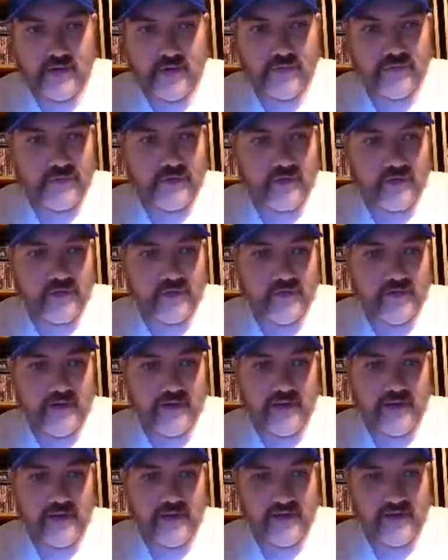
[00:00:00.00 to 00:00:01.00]

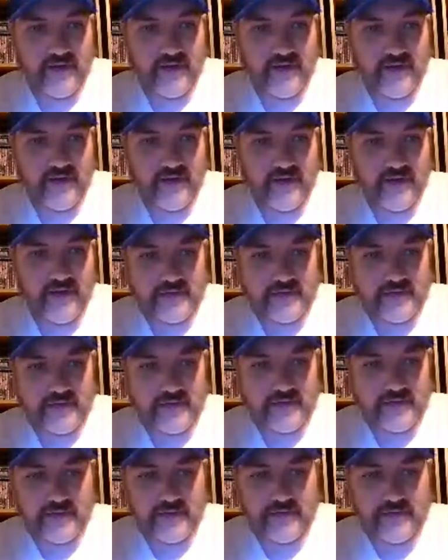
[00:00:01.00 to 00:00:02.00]
video. I am going to
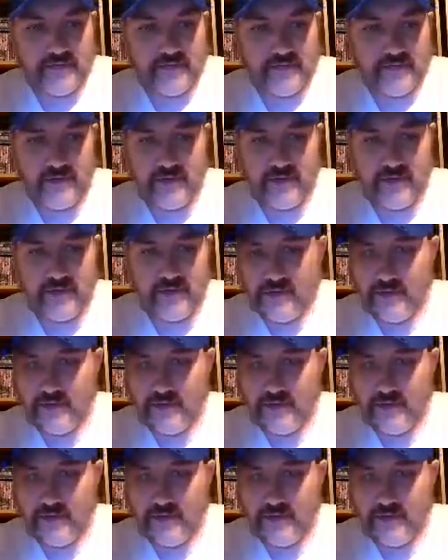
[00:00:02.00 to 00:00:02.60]
talk about